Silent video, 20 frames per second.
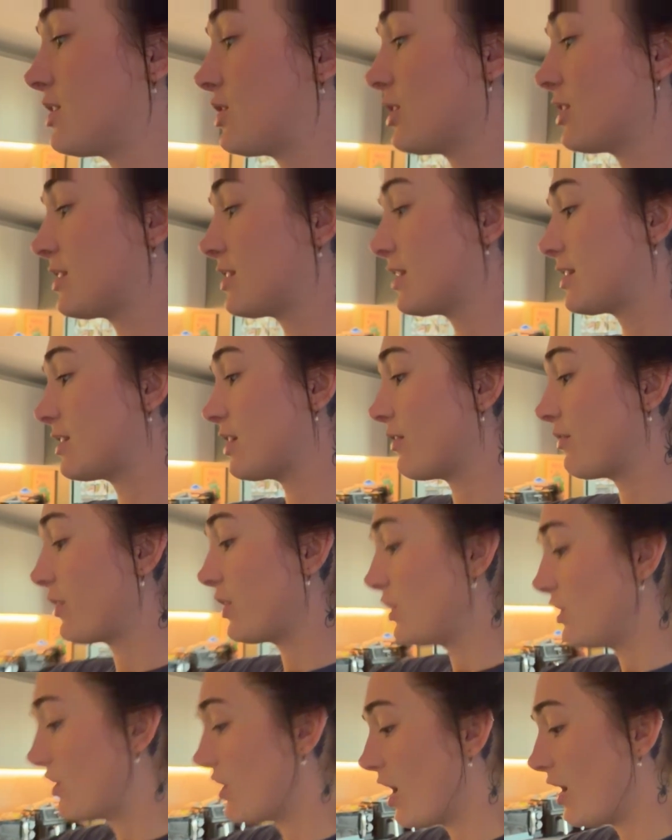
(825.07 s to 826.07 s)
just the stuff
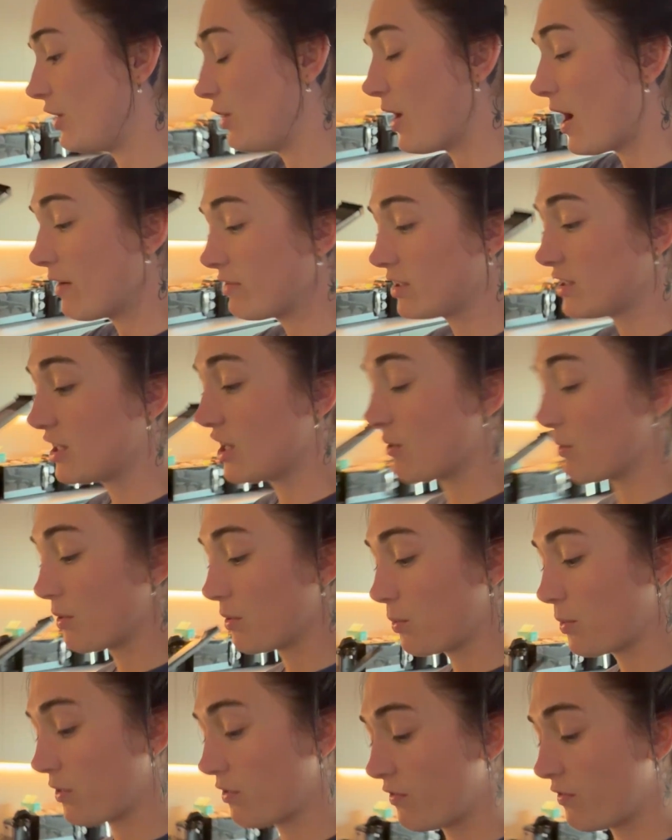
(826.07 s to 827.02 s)
that you have to deal with